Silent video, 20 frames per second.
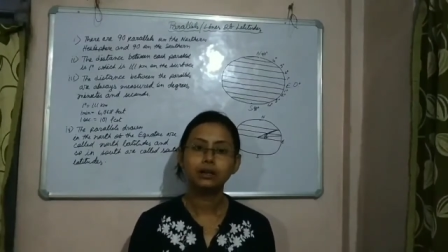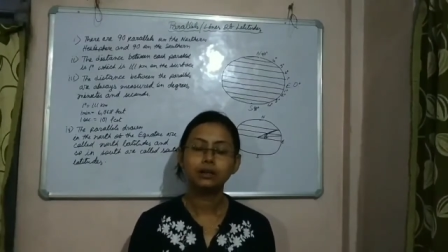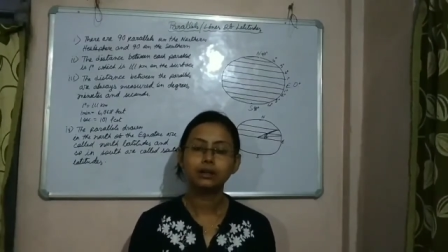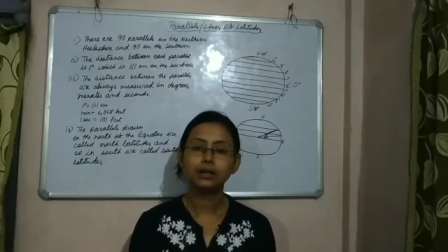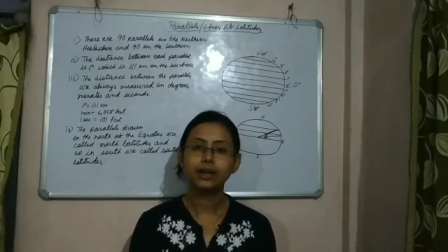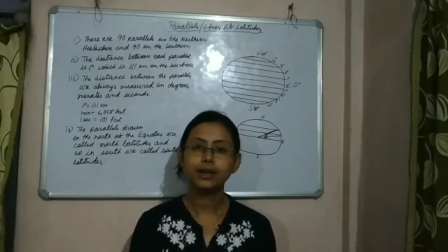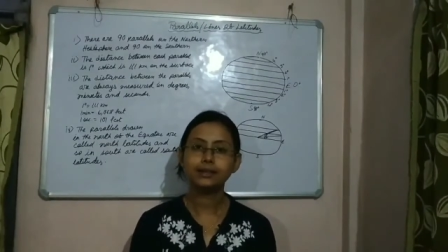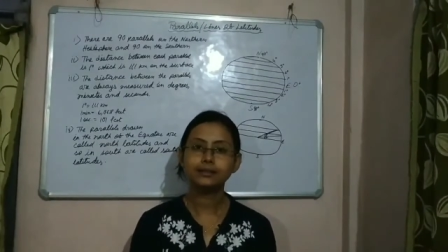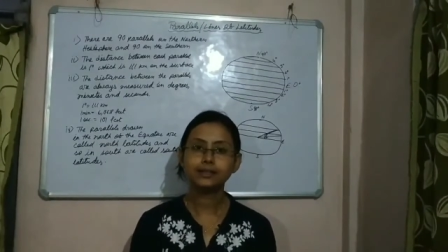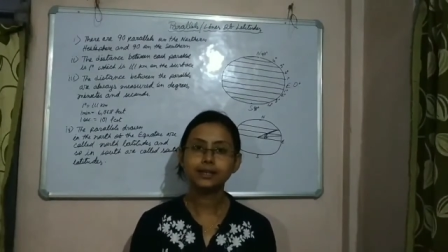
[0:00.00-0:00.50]

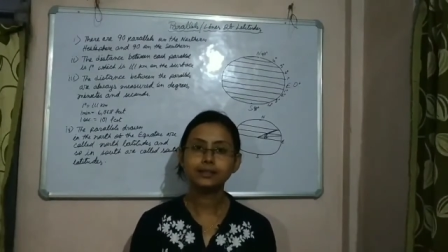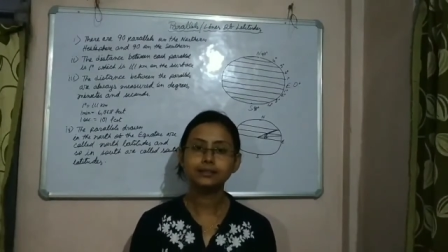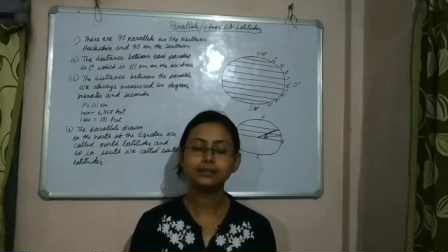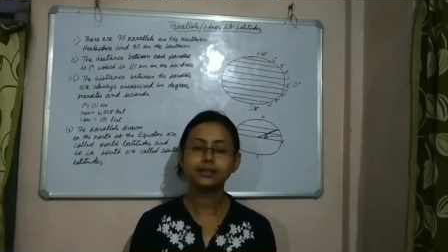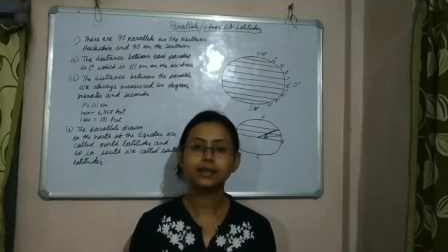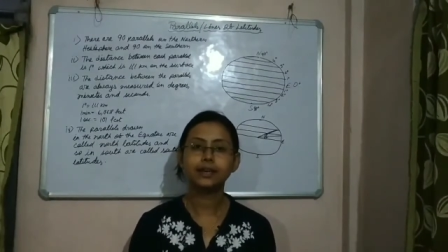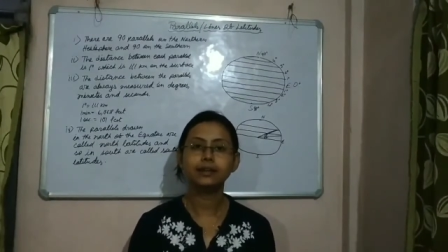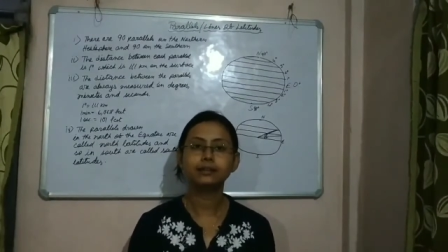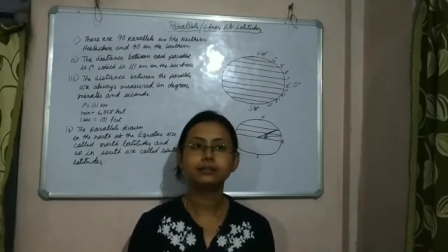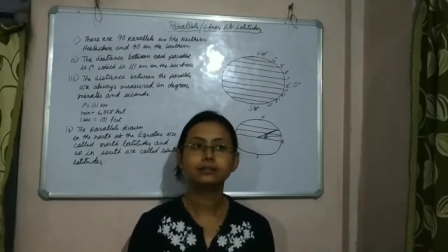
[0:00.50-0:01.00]
as I
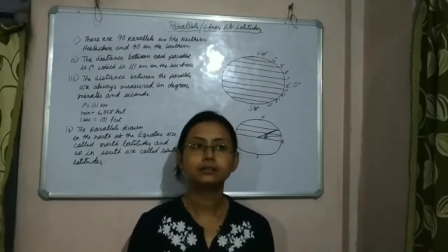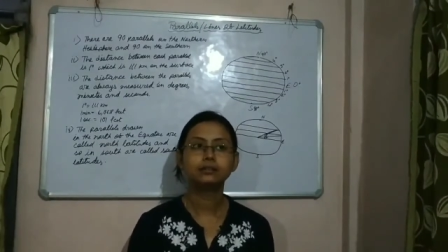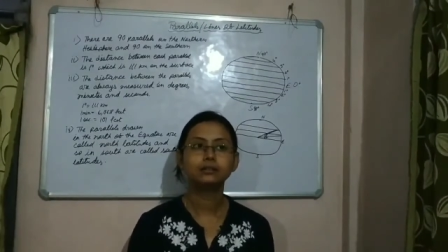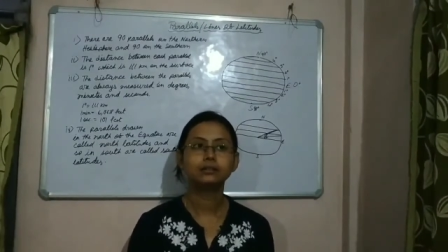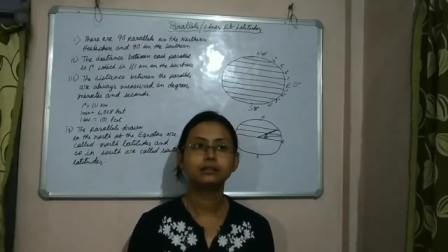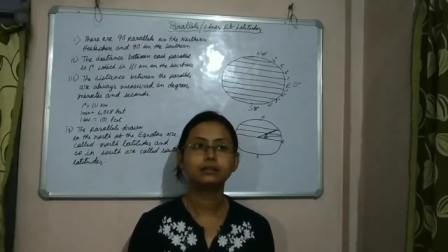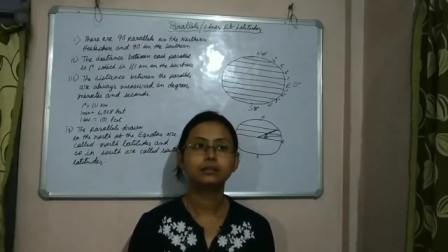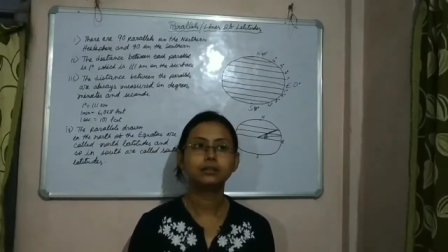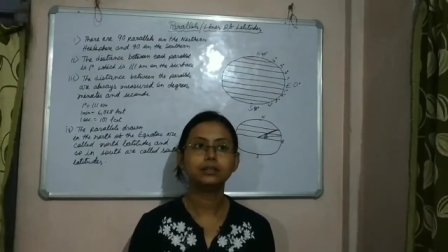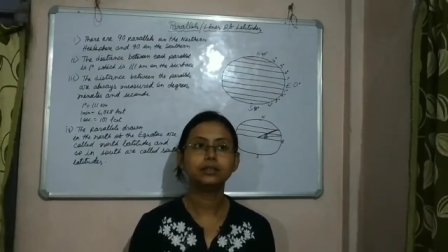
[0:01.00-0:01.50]
said,
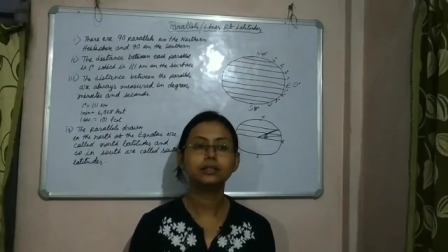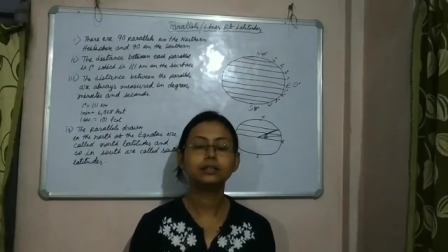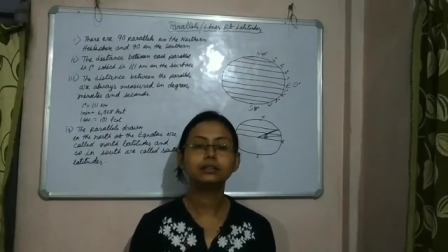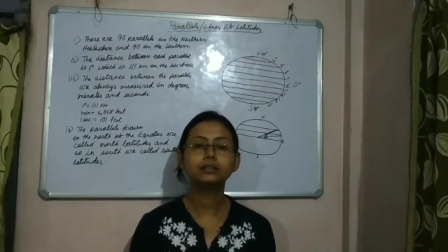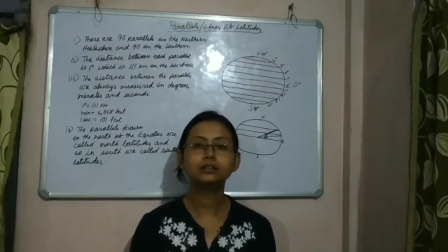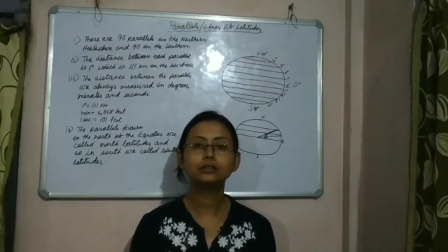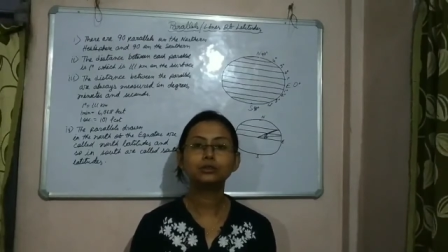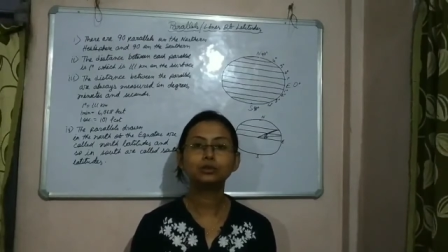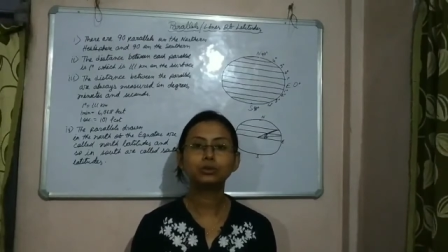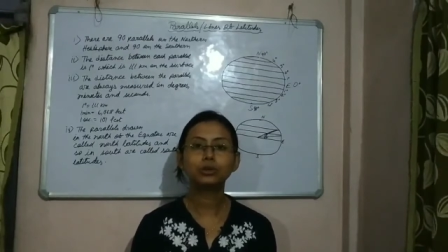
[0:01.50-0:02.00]
there
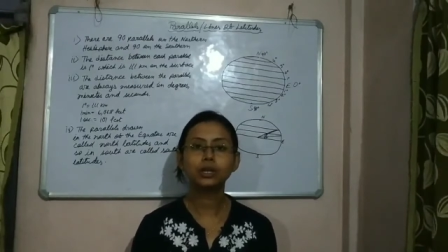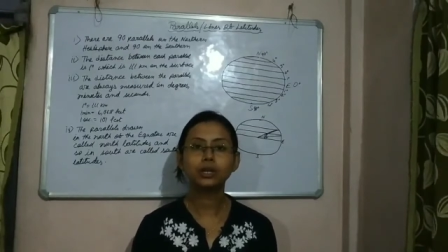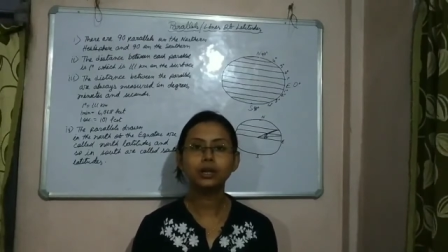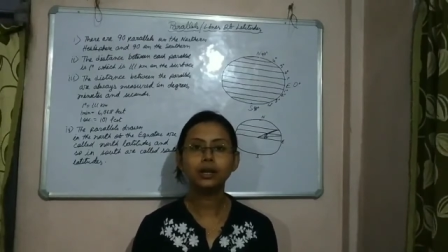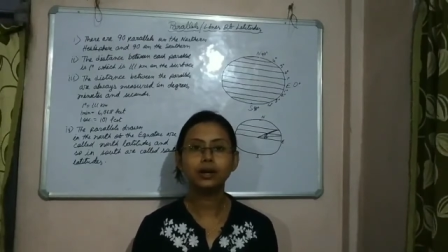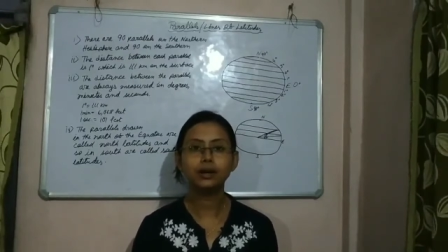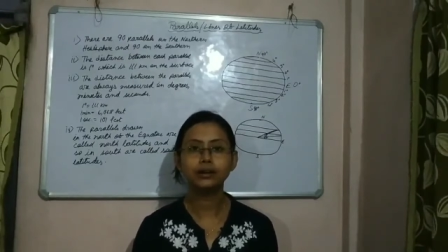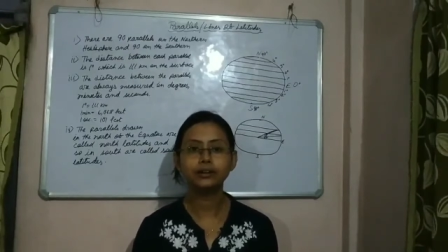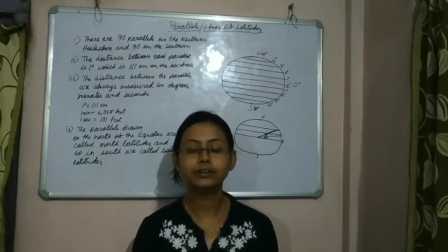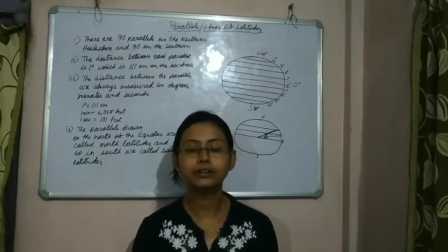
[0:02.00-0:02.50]
are total
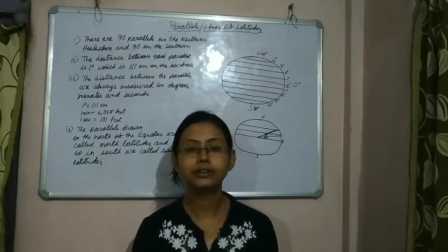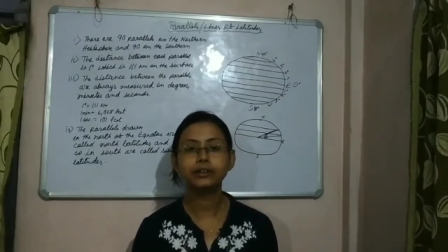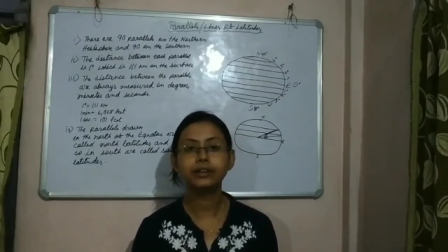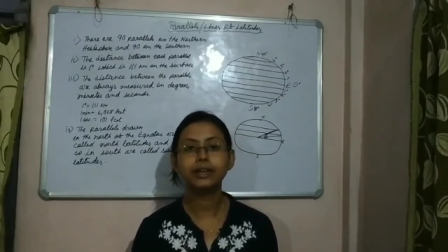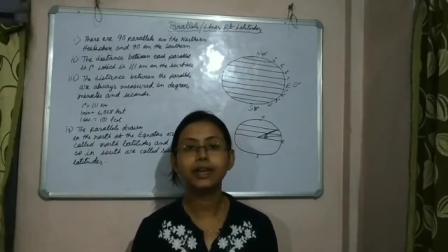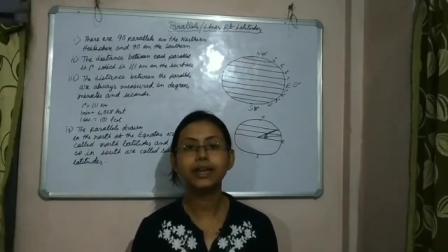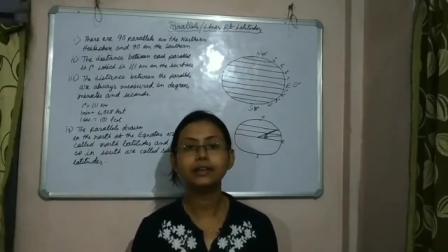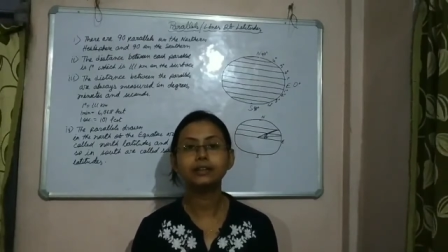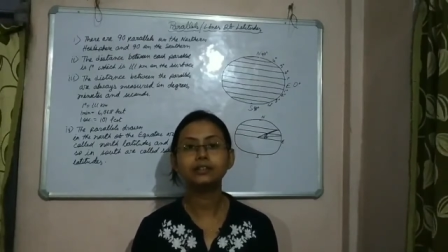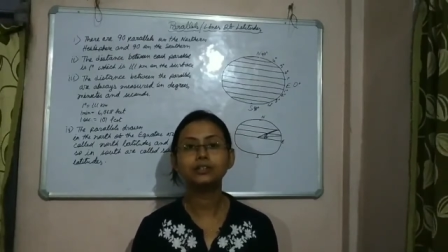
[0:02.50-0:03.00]

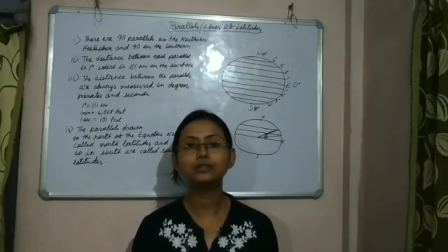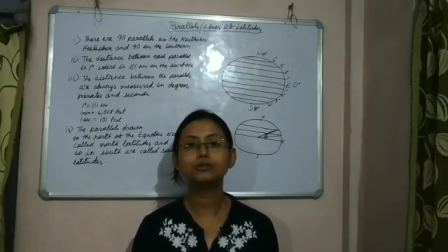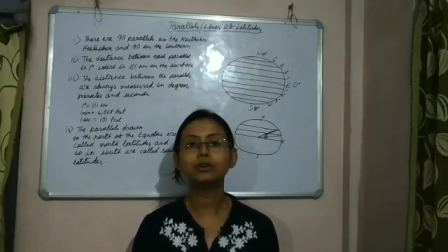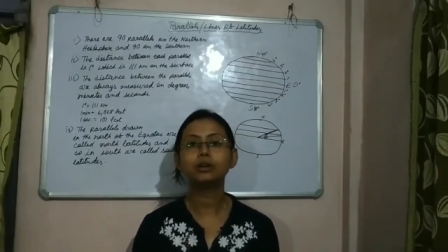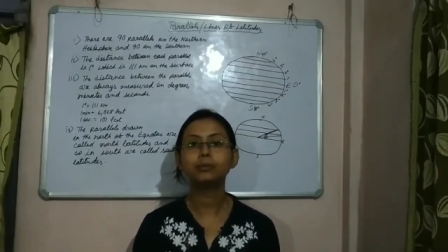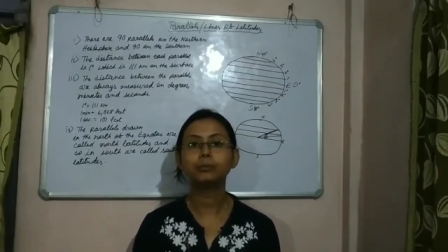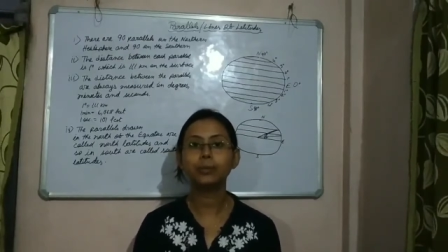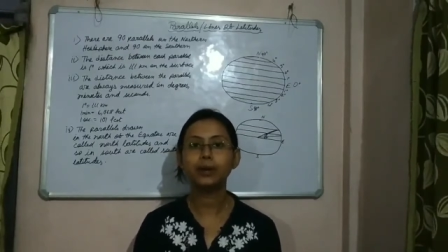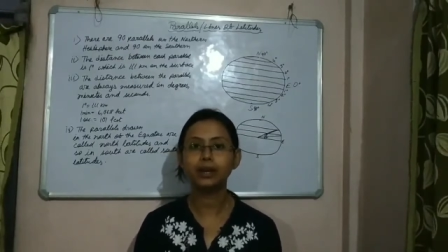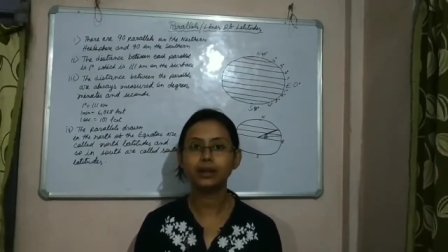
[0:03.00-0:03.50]

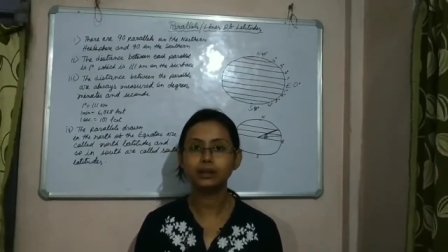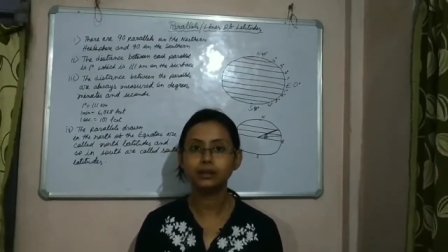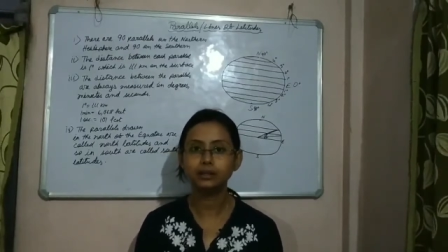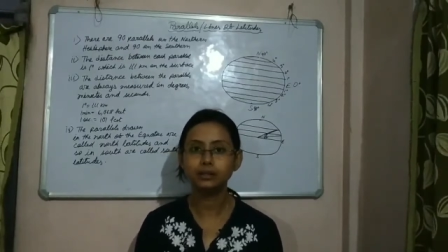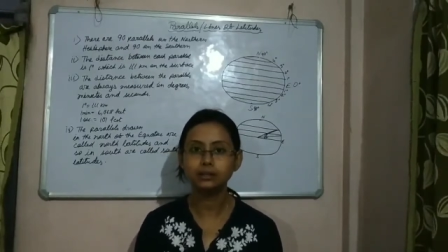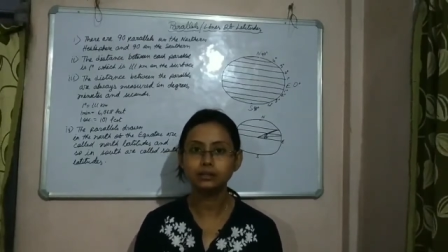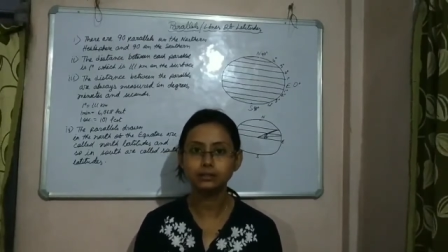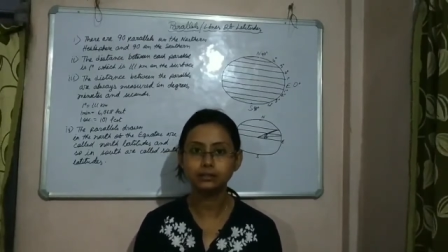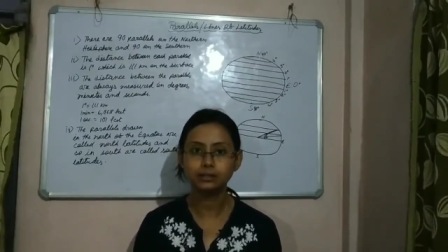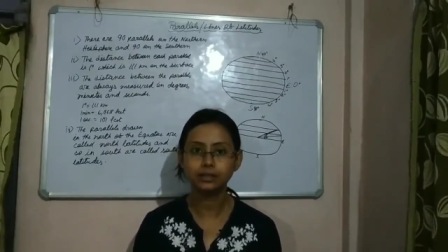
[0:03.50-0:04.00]
181
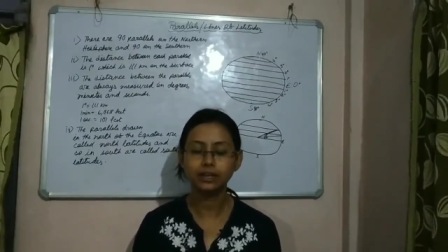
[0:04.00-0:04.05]
parallels